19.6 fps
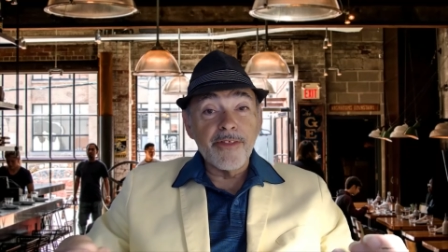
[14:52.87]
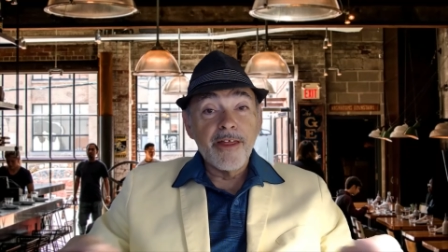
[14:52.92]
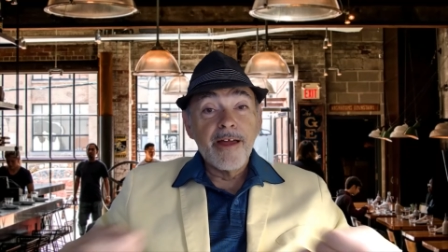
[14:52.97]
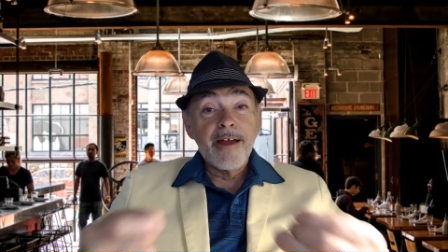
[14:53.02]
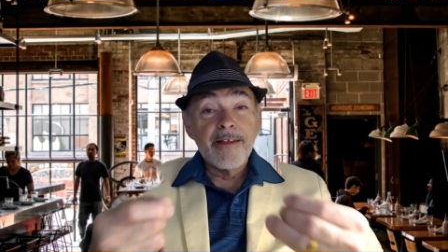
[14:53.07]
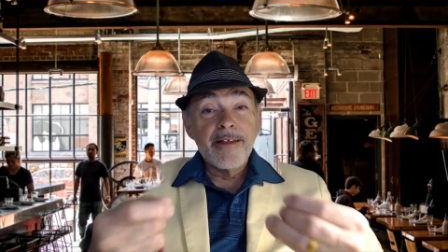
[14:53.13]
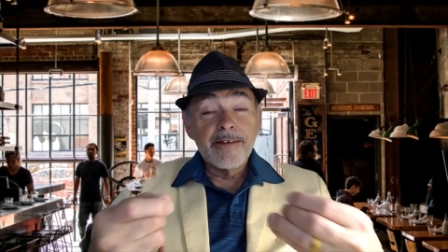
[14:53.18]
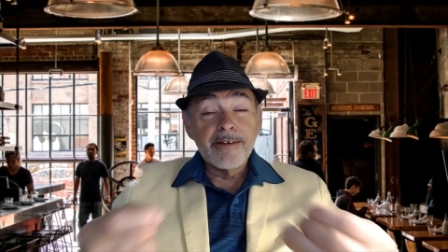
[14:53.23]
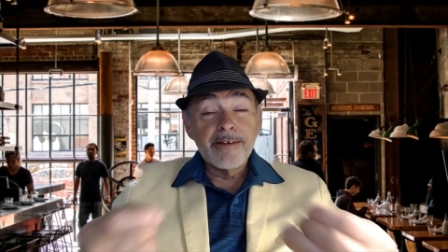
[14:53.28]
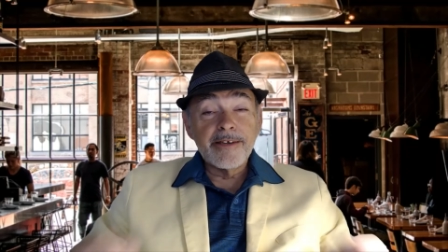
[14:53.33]

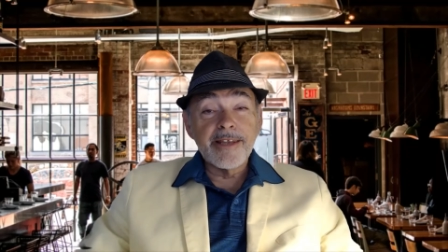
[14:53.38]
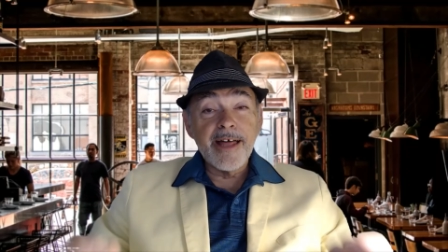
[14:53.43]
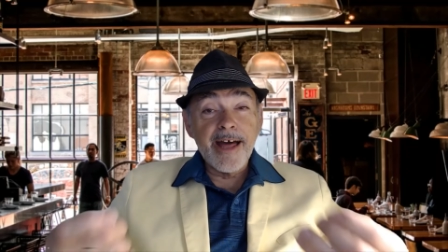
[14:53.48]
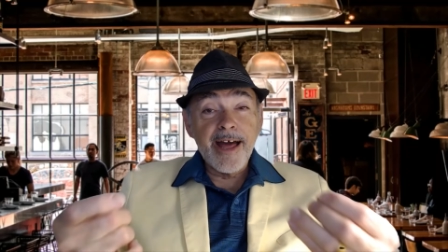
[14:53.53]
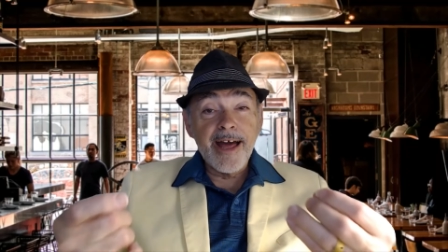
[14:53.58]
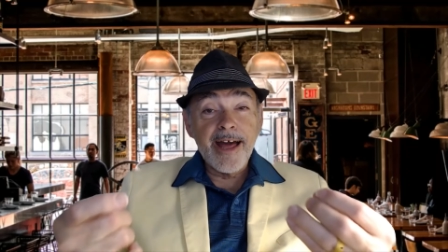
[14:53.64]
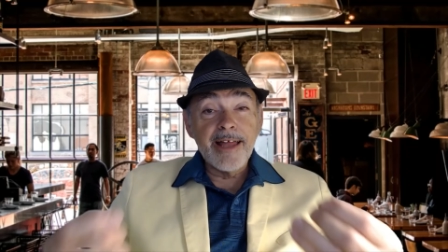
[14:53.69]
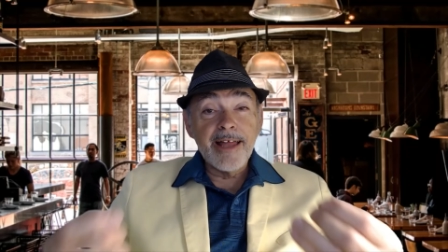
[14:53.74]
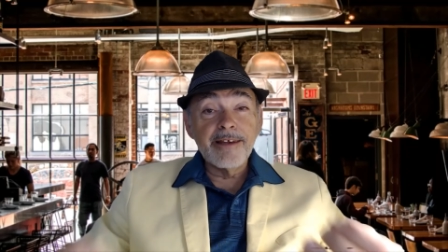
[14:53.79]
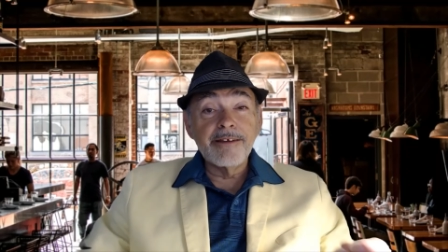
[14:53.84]

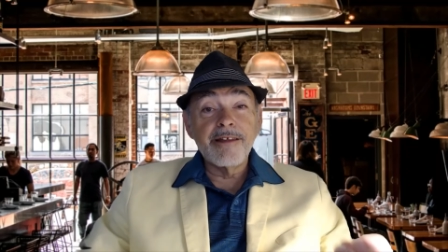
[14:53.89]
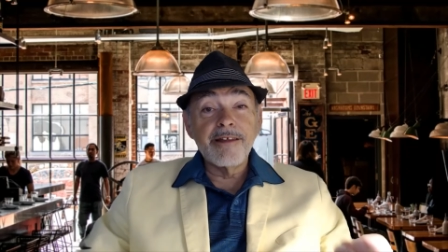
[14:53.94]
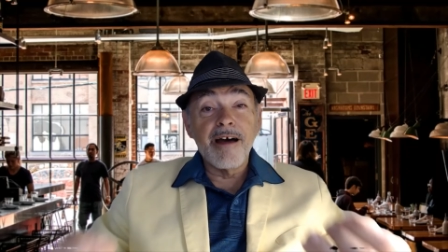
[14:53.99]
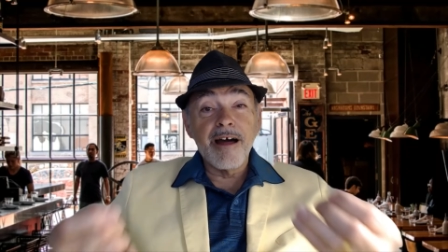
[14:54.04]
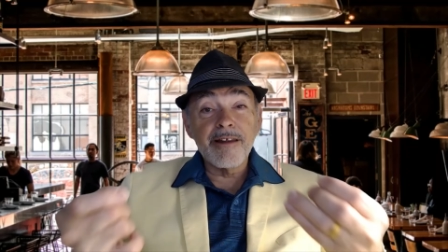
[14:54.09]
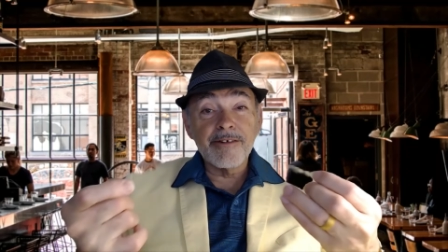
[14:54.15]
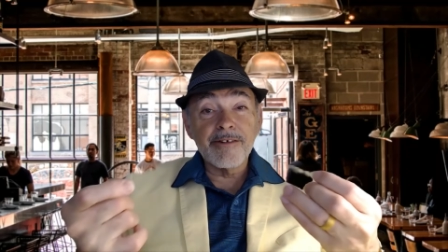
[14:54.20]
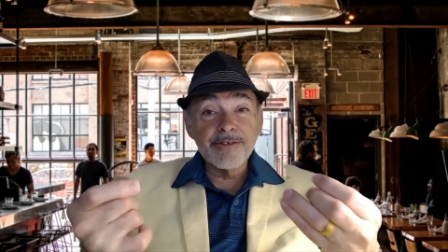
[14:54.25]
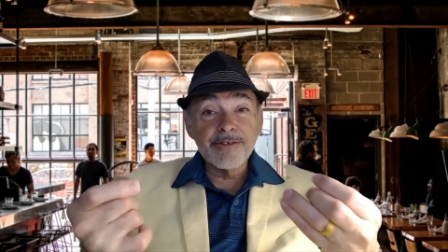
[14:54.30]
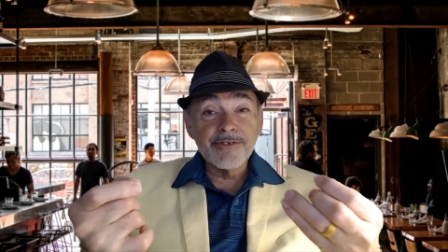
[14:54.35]

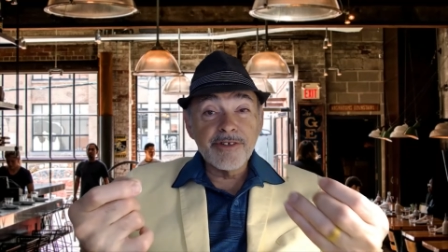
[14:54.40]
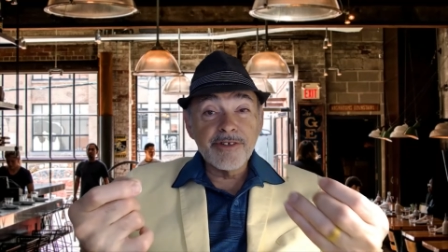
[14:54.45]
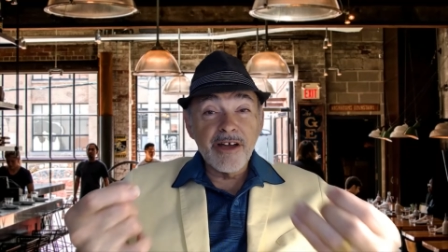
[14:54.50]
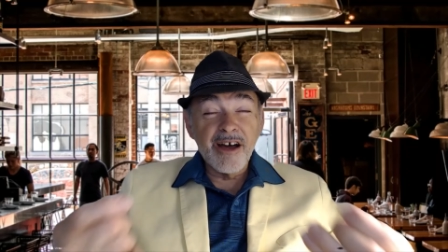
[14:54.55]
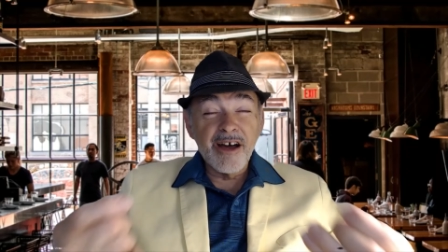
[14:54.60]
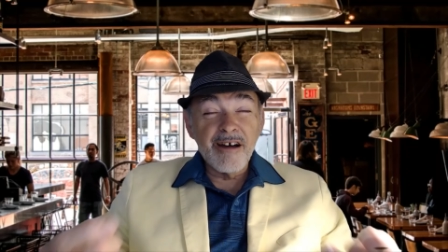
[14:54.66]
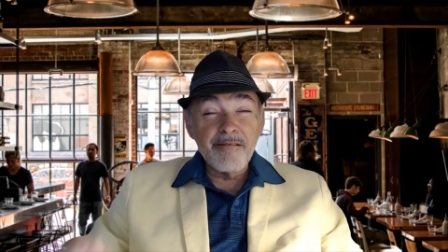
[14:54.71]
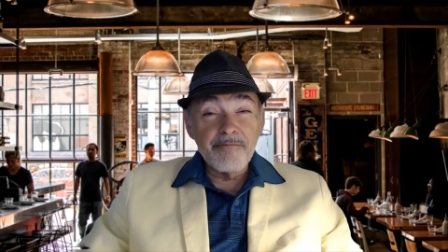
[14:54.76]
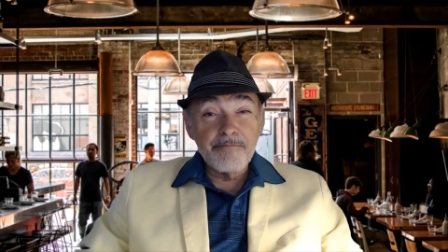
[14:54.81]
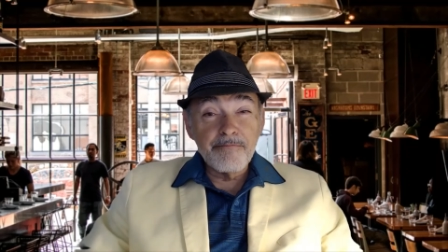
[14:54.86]
$9 a
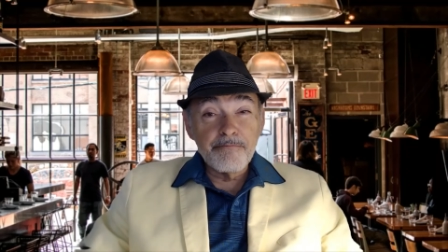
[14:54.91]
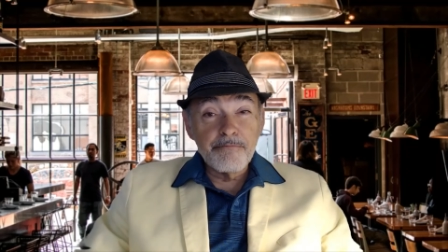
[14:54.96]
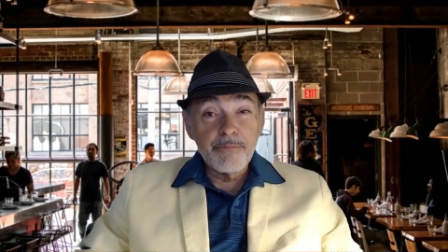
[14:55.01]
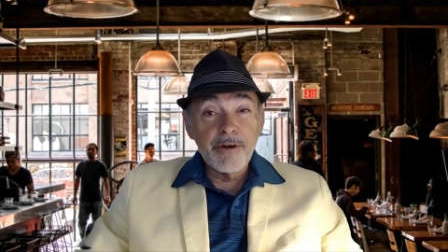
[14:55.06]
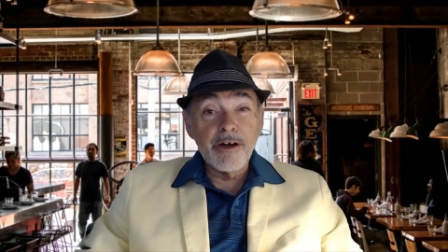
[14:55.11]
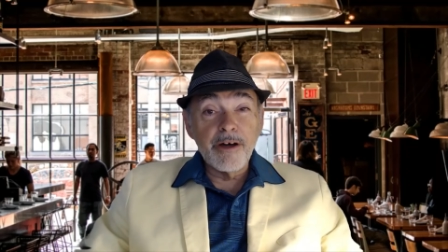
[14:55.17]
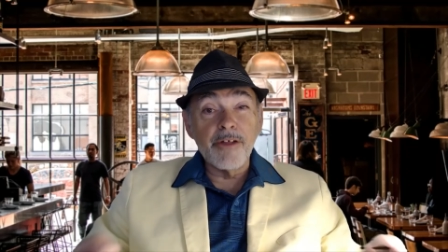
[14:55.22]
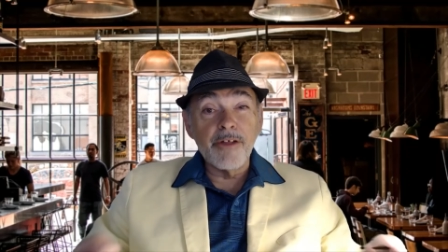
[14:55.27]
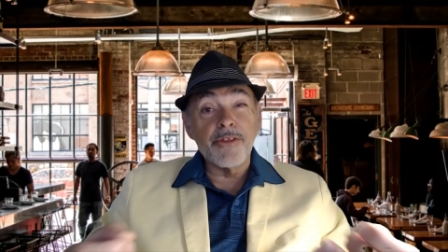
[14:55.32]
month.